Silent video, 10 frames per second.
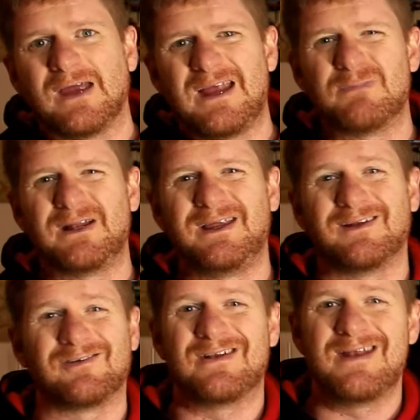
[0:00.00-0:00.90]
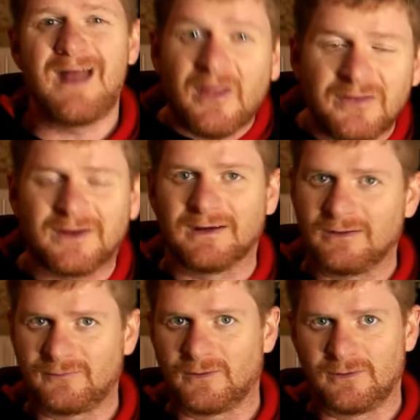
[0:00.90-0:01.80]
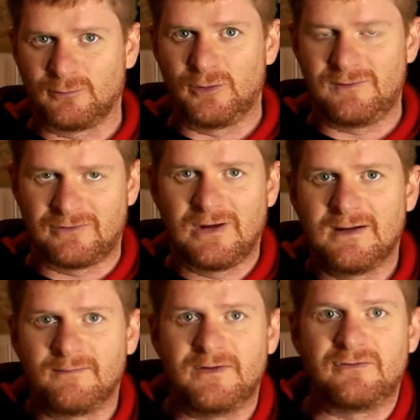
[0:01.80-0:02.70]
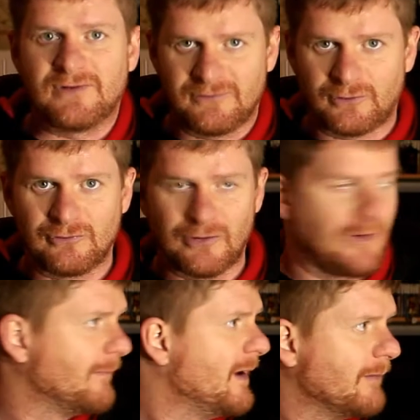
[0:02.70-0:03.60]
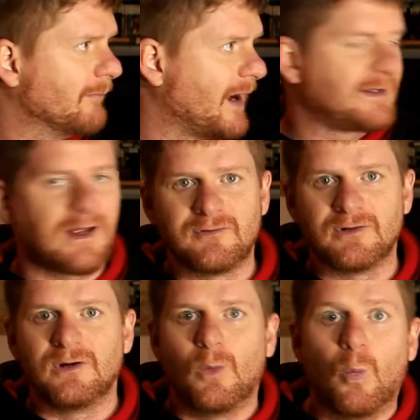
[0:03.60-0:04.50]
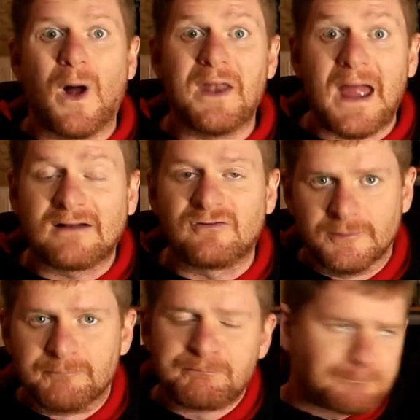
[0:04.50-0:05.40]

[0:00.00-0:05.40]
8 million is nothing as far as movies these days are concerned. It might cover one actor